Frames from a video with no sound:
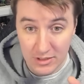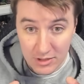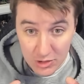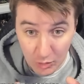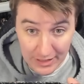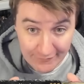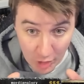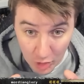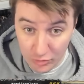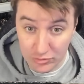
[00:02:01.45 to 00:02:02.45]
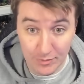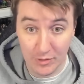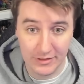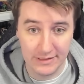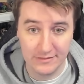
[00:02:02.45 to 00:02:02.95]
You want to have 100
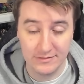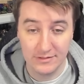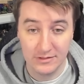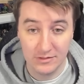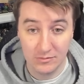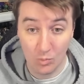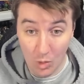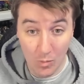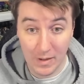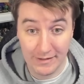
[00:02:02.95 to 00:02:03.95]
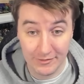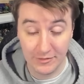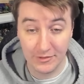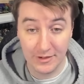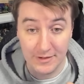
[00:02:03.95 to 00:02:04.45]
bodies, one way or
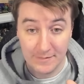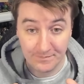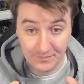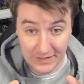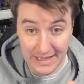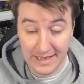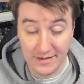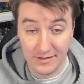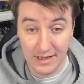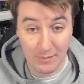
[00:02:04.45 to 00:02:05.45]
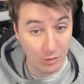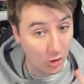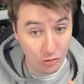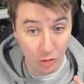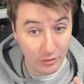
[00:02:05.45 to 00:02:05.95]
another, and we're
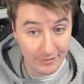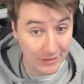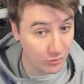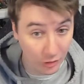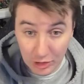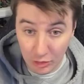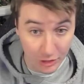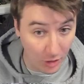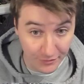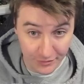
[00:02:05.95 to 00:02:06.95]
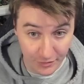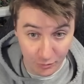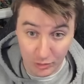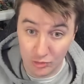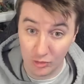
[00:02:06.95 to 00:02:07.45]
not talking, that's not including officers.
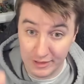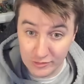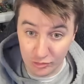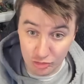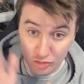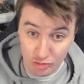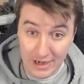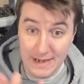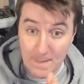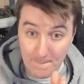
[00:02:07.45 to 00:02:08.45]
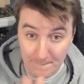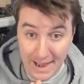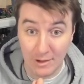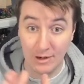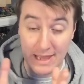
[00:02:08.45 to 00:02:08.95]
We're talking just straight
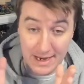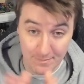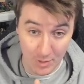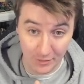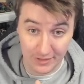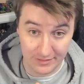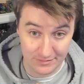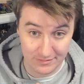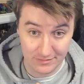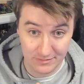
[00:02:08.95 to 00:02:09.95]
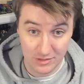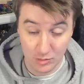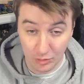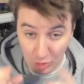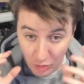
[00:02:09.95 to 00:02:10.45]
battle line bodies.
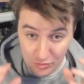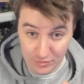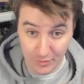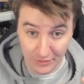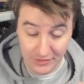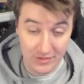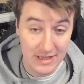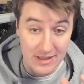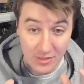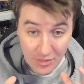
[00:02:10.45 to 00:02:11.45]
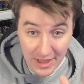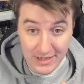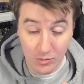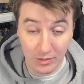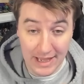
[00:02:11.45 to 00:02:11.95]
You want 100 bodies. Then
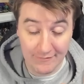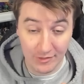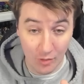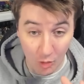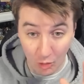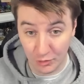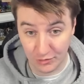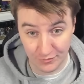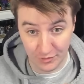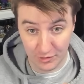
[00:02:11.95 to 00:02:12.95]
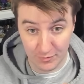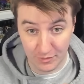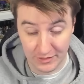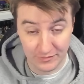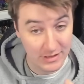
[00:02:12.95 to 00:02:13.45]
you want to have enough orders for those
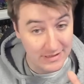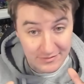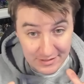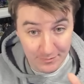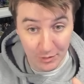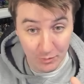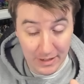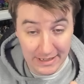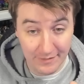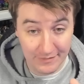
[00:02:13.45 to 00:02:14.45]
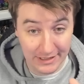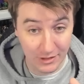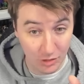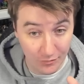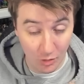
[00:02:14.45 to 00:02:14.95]
bodies. Simplest way of getting
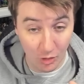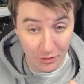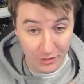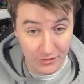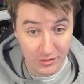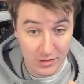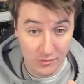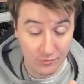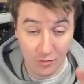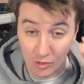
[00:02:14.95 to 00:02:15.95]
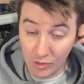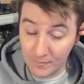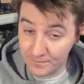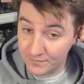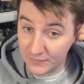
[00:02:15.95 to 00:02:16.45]
enough orders for
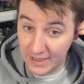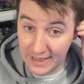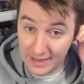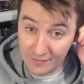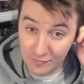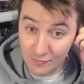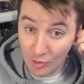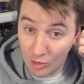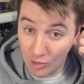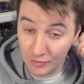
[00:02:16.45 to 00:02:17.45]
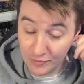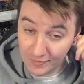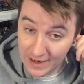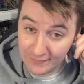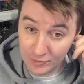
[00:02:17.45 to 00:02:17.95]
4 to
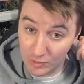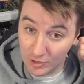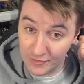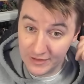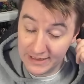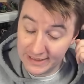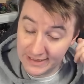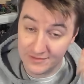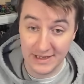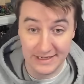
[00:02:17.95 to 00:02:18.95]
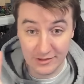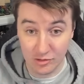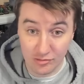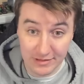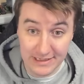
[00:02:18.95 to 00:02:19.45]
5 squads is taking
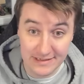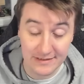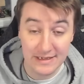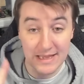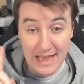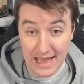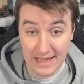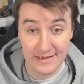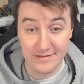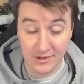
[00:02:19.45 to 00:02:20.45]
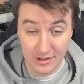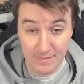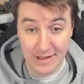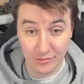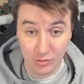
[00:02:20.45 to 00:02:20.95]
Creed and a
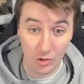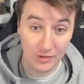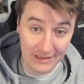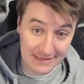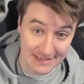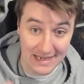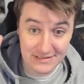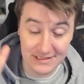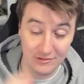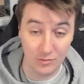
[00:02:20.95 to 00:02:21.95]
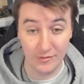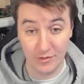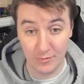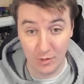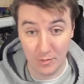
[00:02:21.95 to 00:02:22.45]
command squad and attaching it to one of those
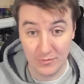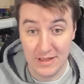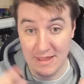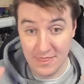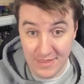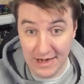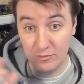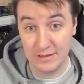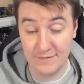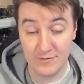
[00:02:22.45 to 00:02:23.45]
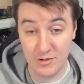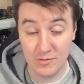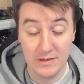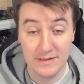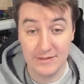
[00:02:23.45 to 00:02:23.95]
blobs. That'll give
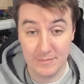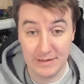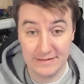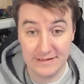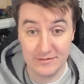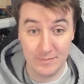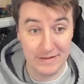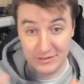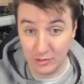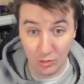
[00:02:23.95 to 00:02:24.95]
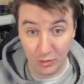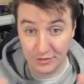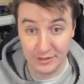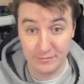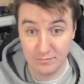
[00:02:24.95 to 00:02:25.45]
you the ability to basically
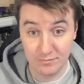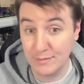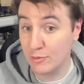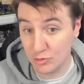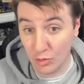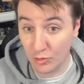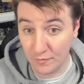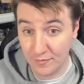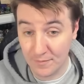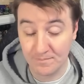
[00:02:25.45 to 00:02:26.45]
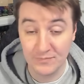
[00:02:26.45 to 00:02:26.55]
order pretty much all of them.